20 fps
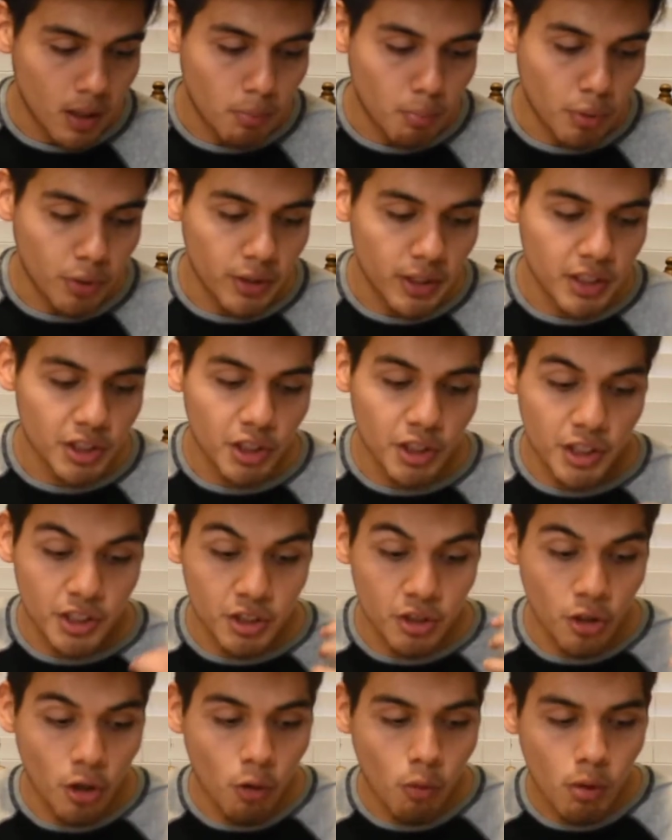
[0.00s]
Prediction
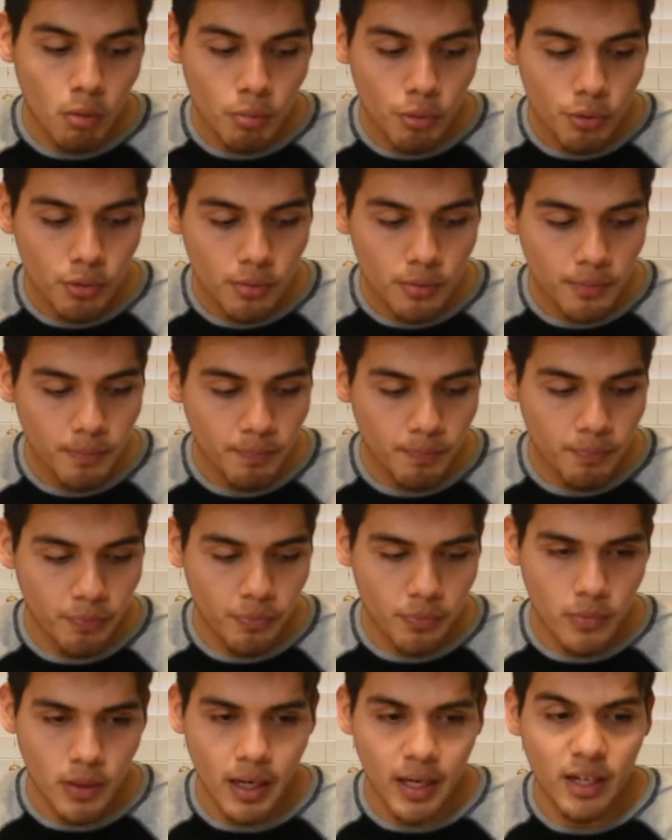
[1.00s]
is knowable.
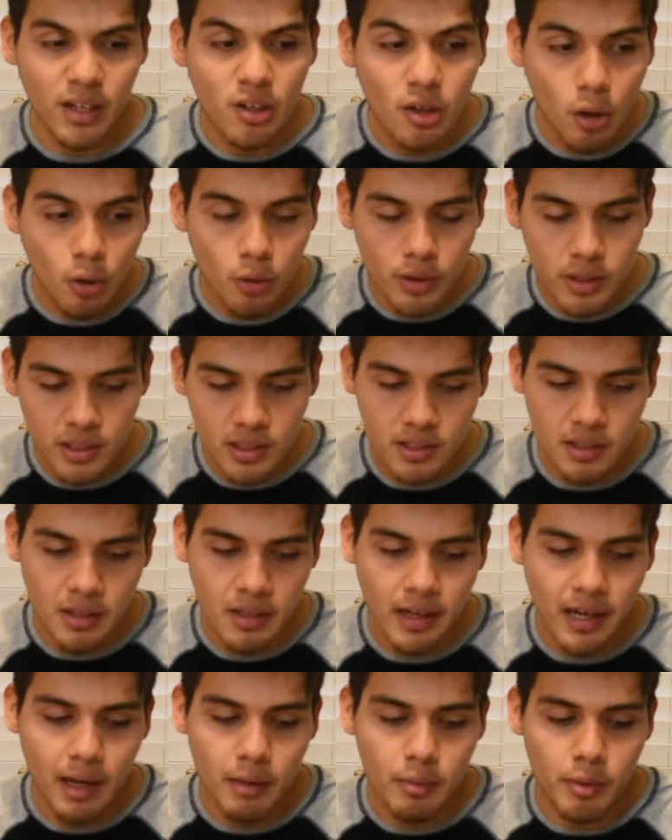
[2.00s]
I know this is going
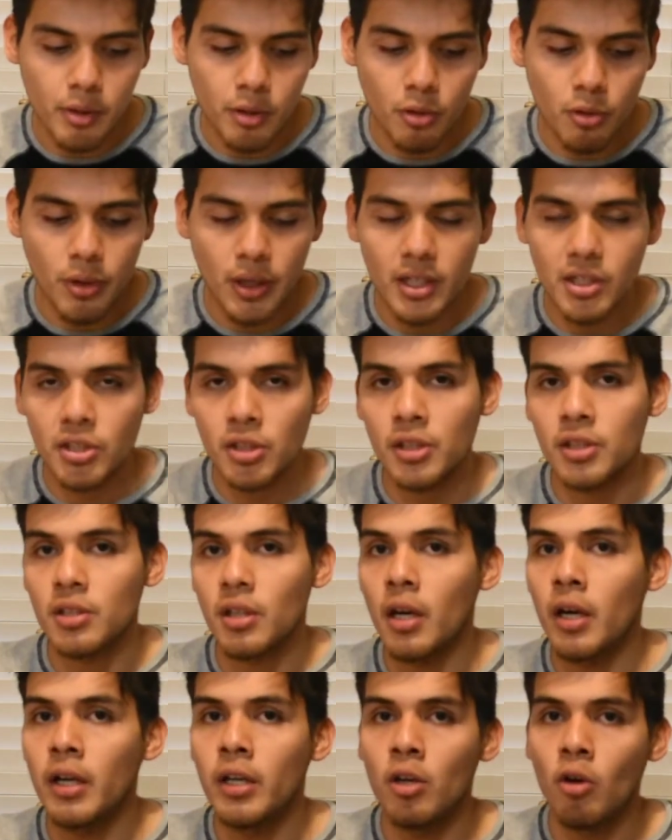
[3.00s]
to happen. Creation is
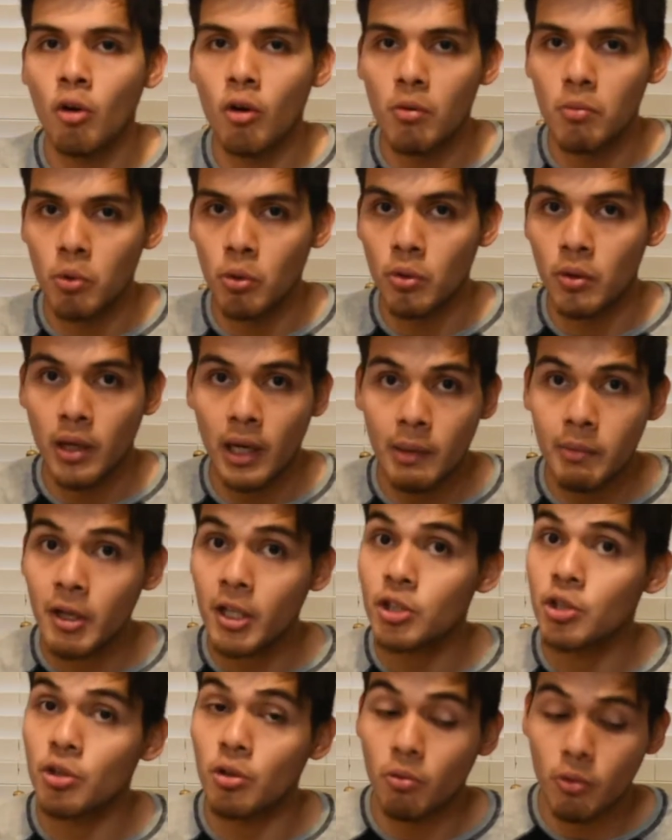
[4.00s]
unknowable. I'm
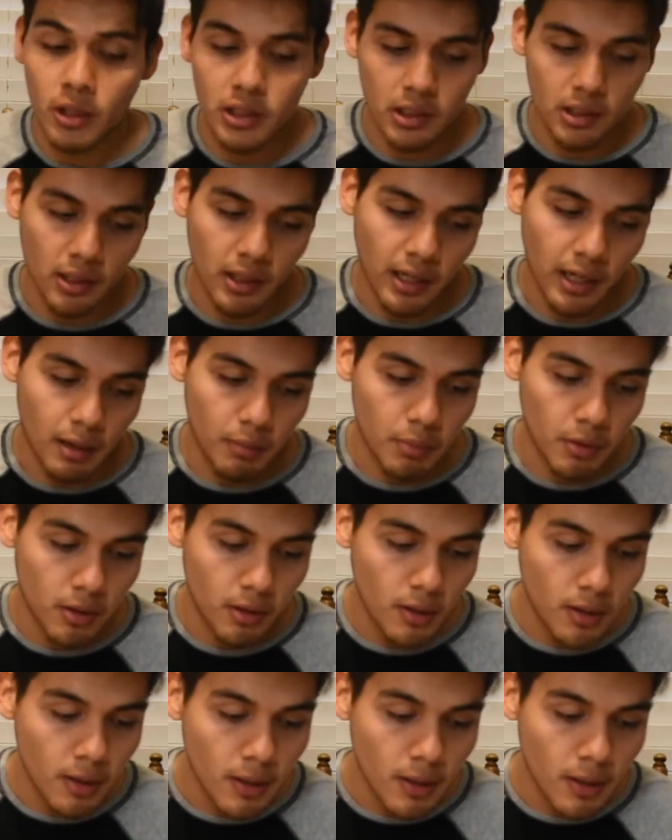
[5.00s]
not sure what's going to happen.